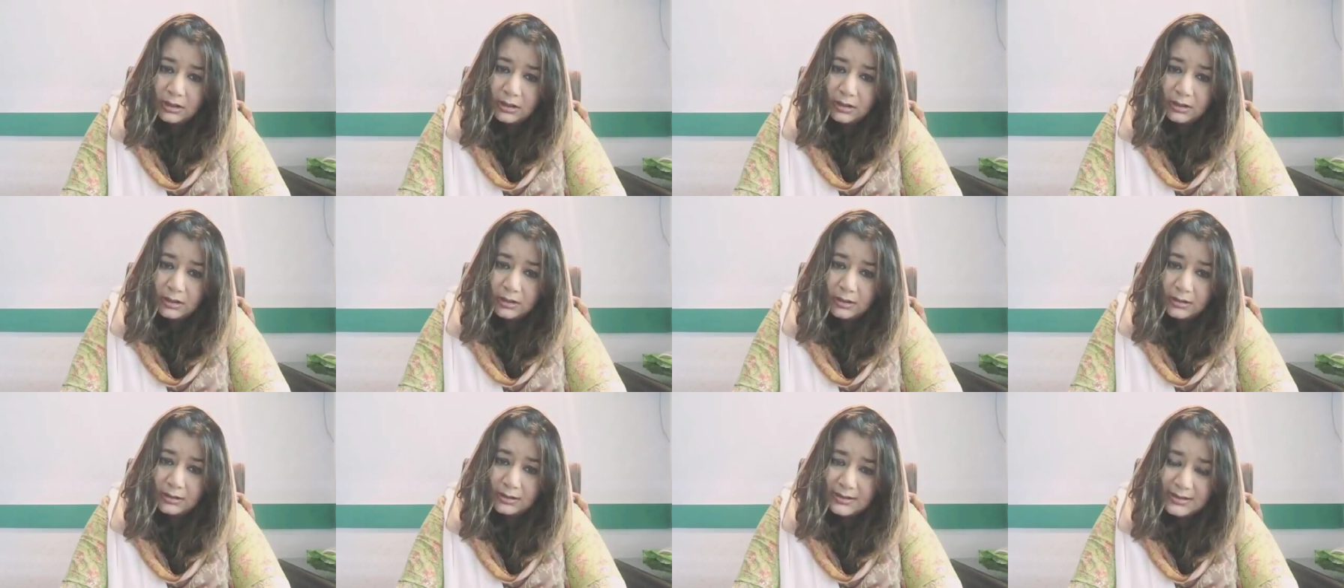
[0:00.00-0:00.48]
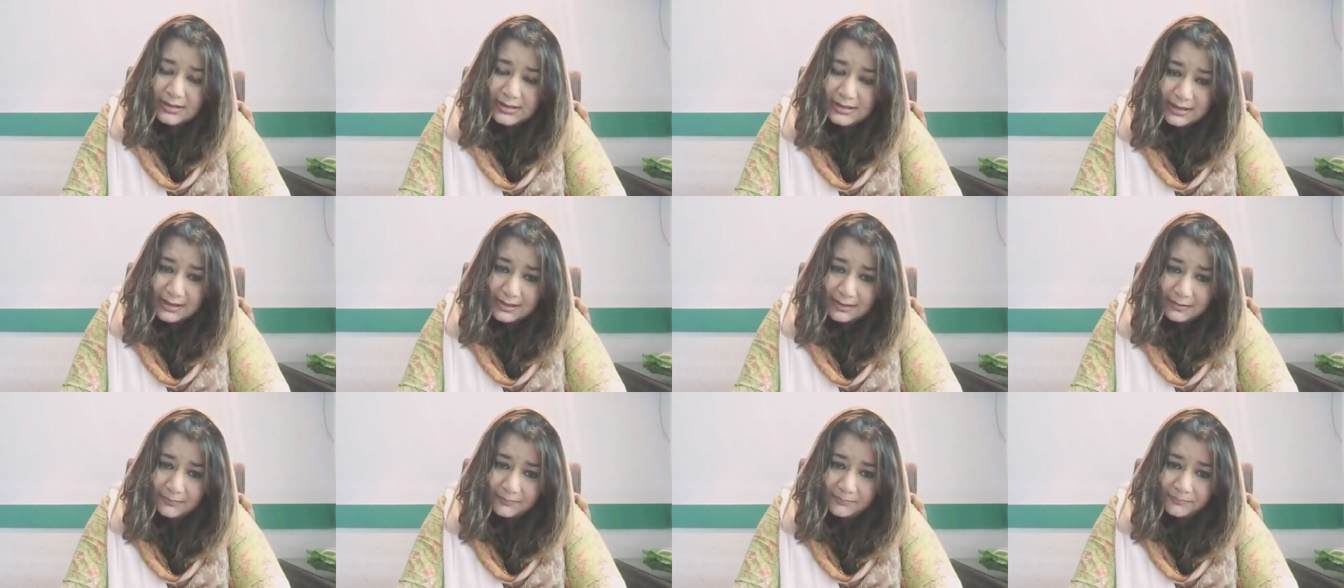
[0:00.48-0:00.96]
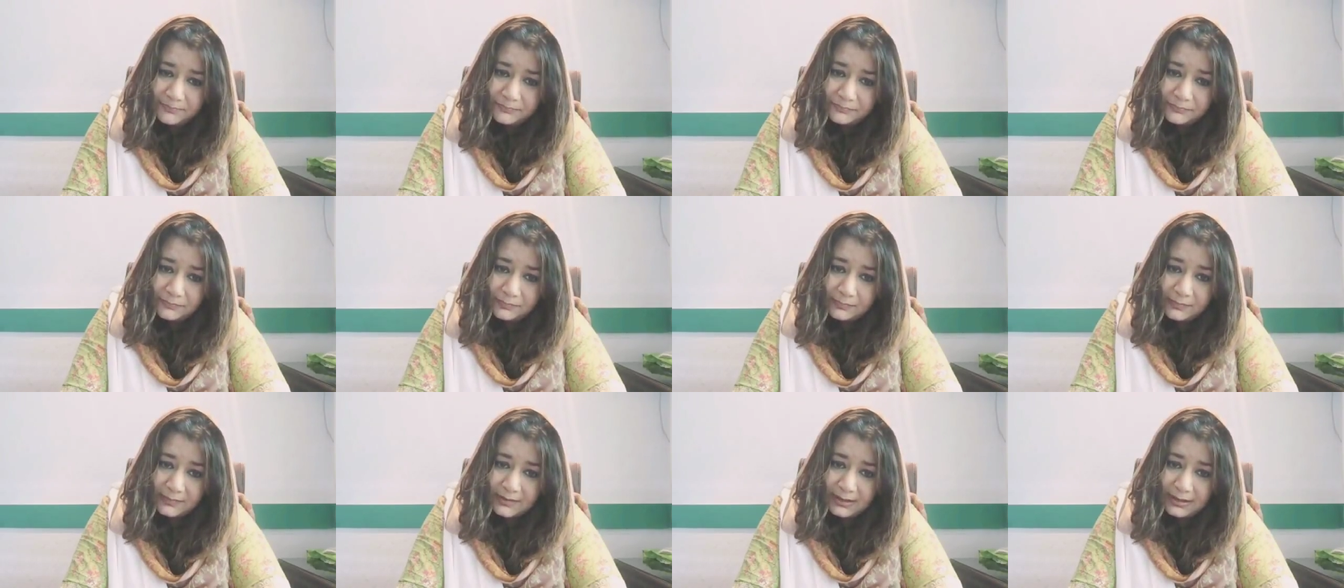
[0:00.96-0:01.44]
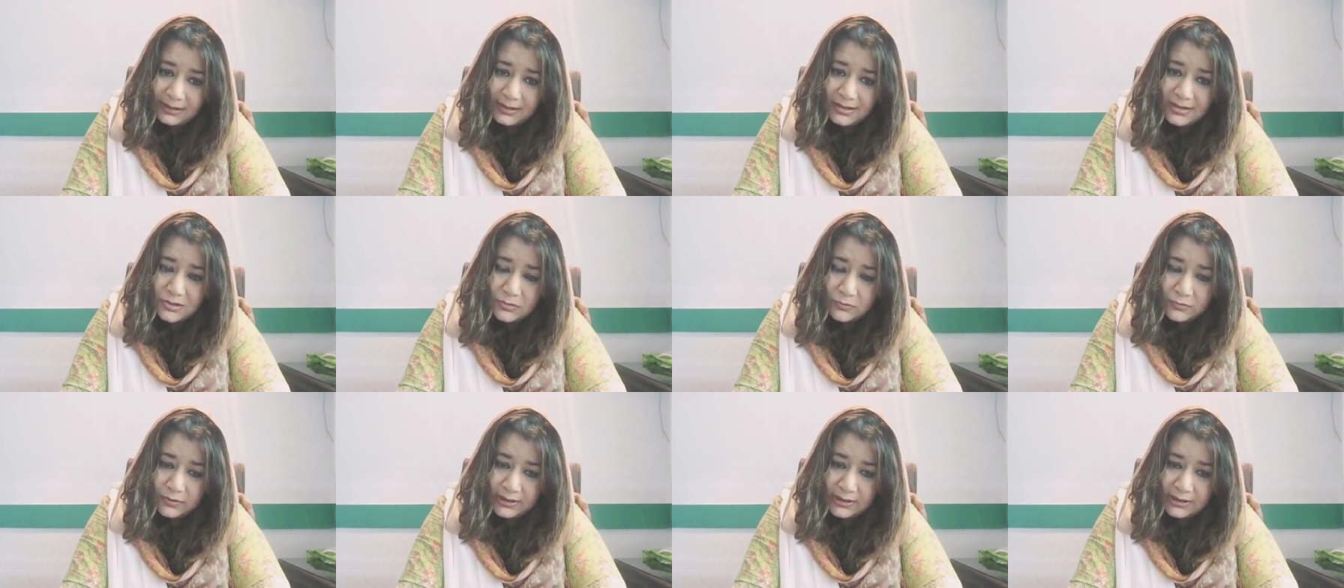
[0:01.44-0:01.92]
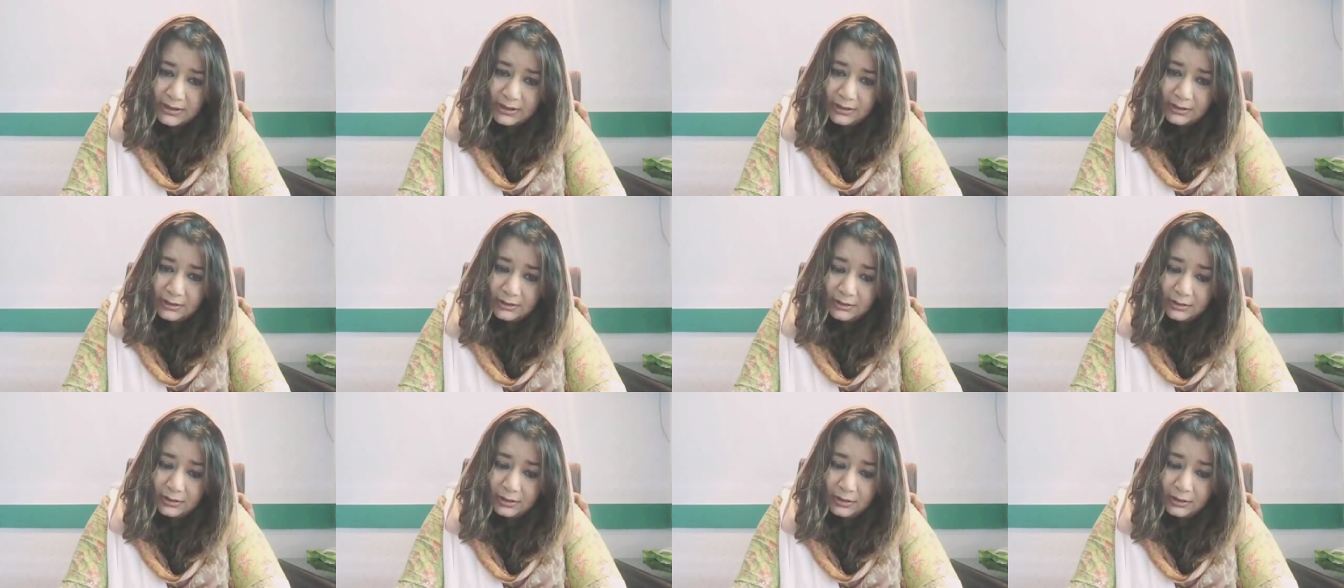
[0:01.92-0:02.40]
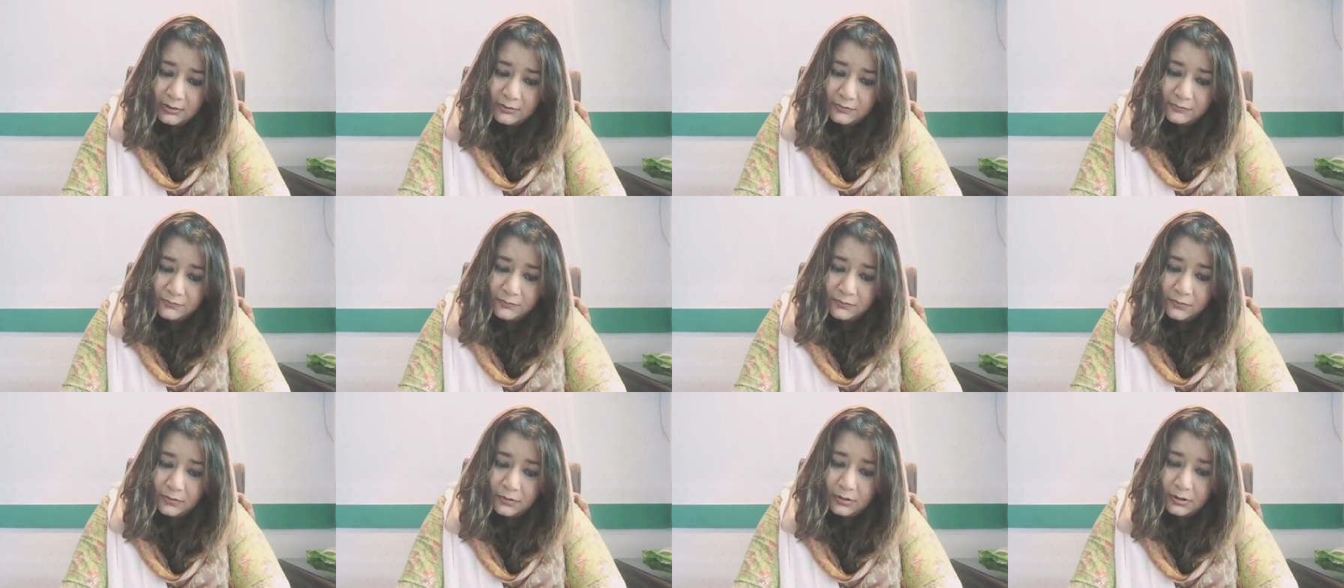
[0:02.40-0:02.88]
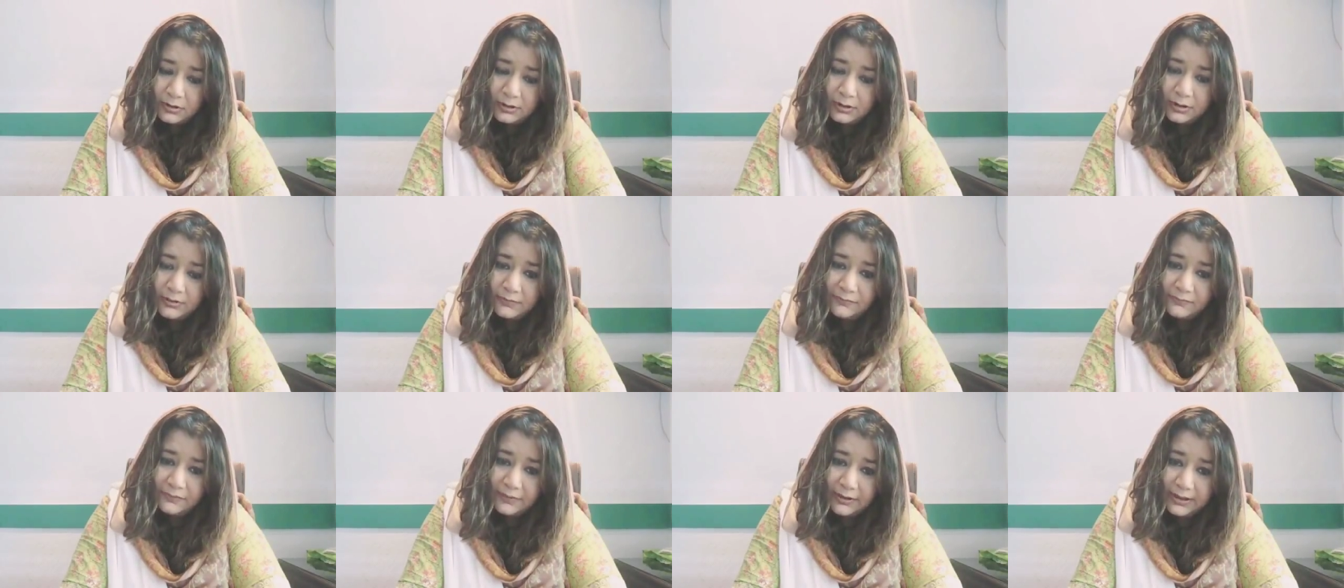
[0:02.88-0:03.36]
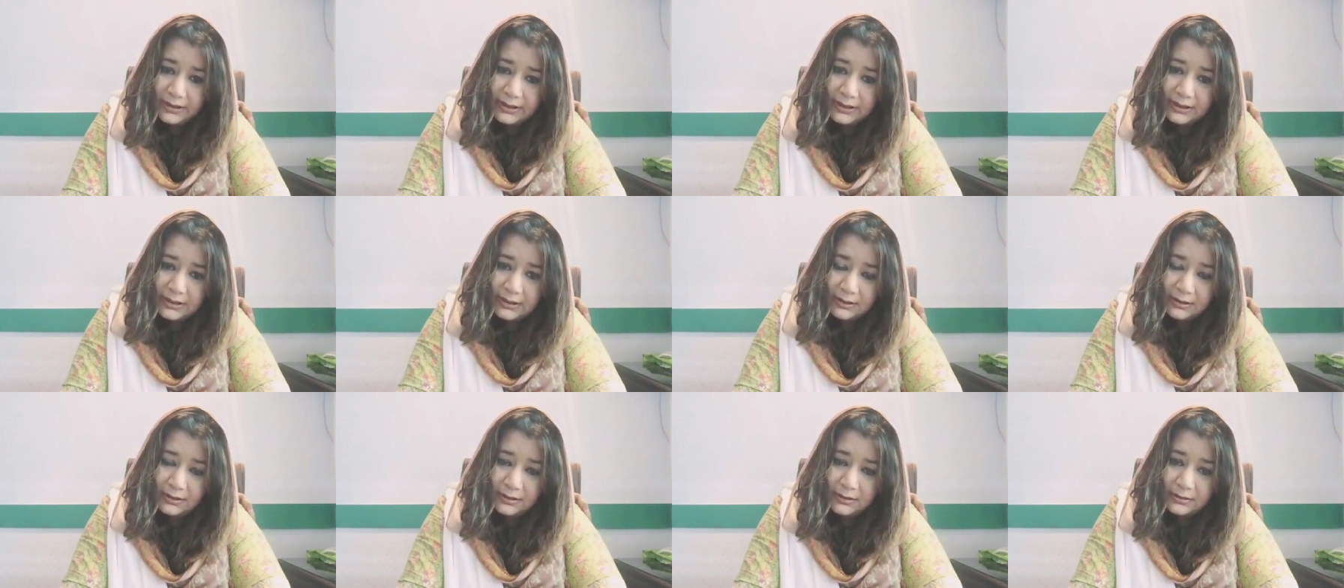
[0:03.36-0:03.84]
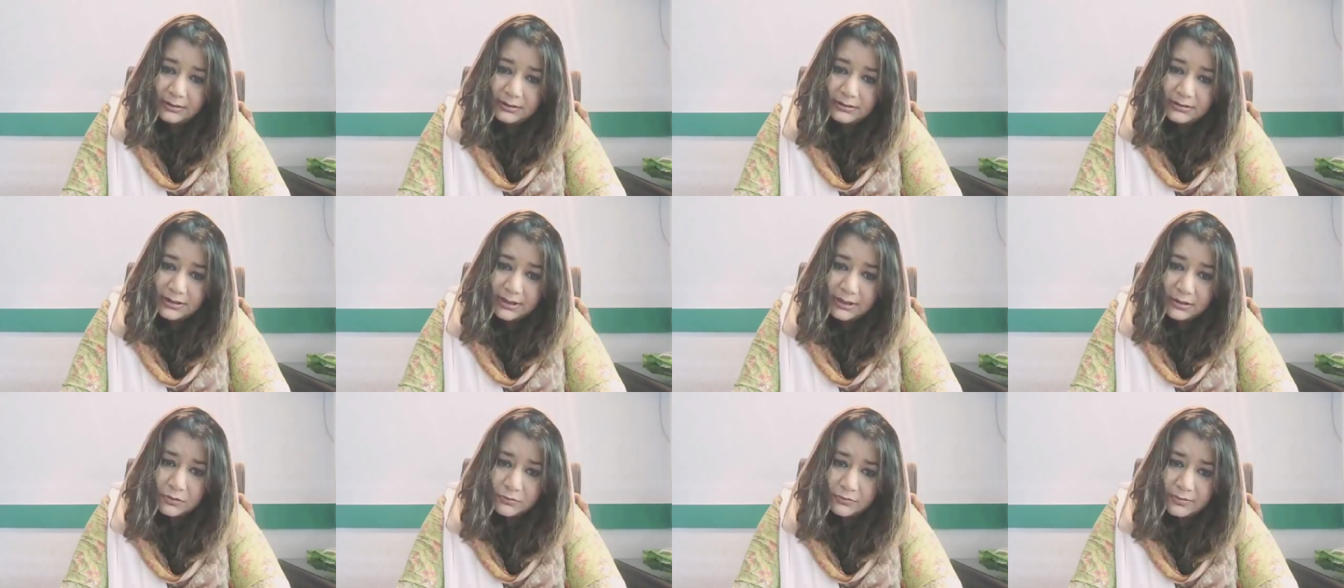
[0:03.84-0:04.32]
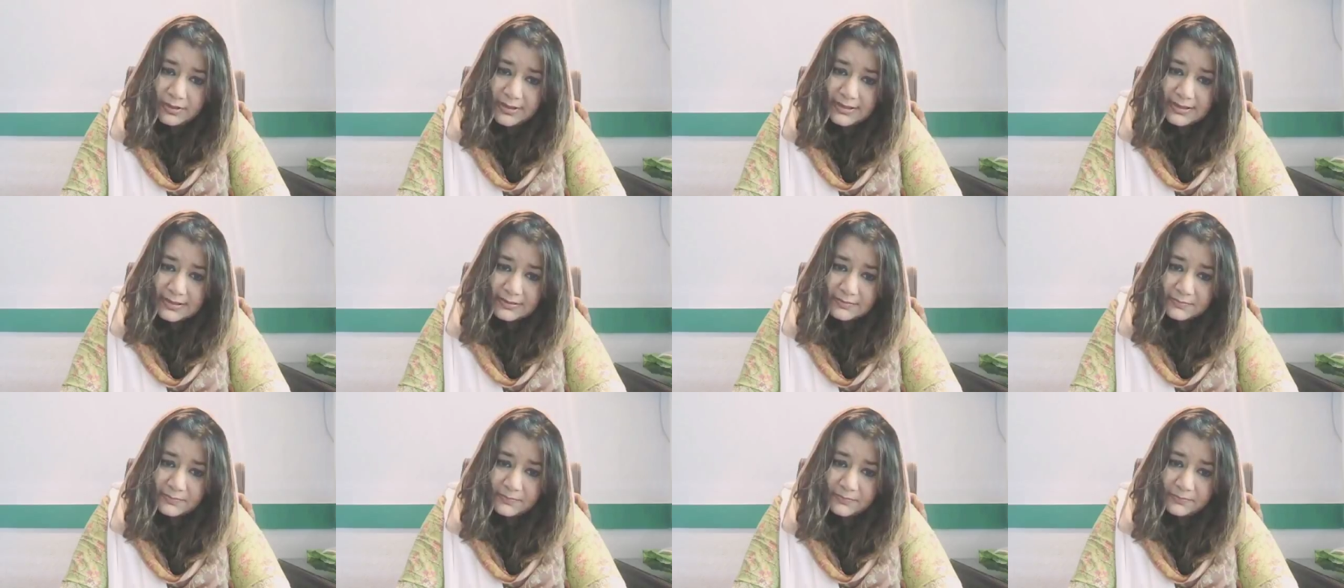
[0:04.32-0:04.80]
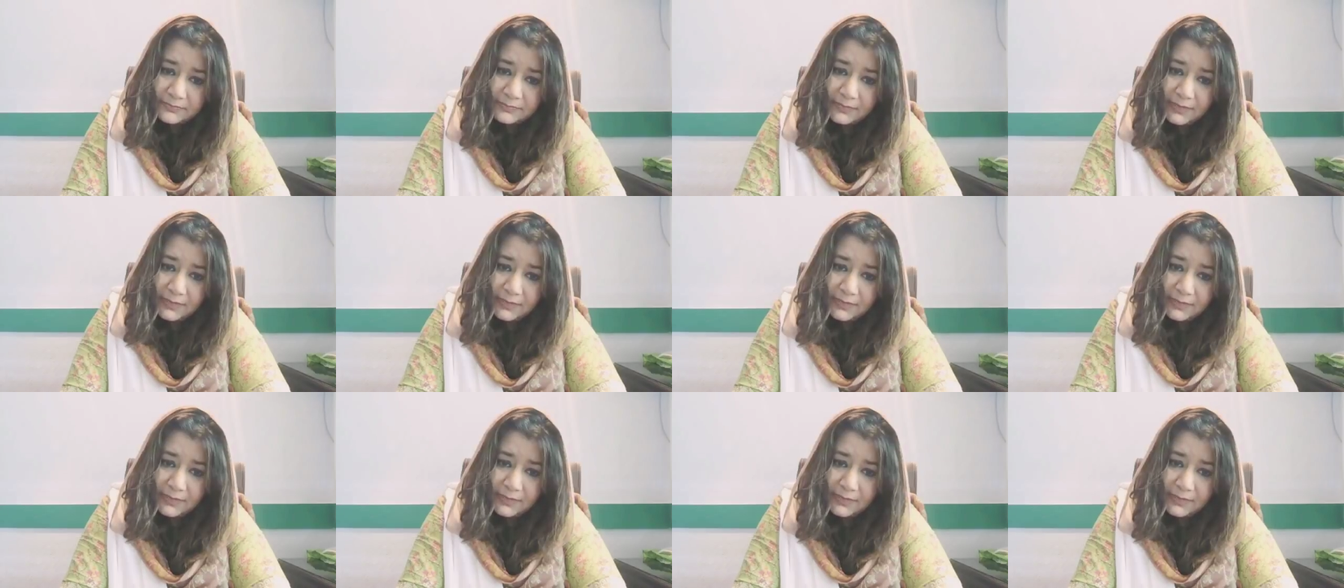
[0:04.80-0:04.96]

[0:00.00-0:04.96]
condemn Israel for funding terrorism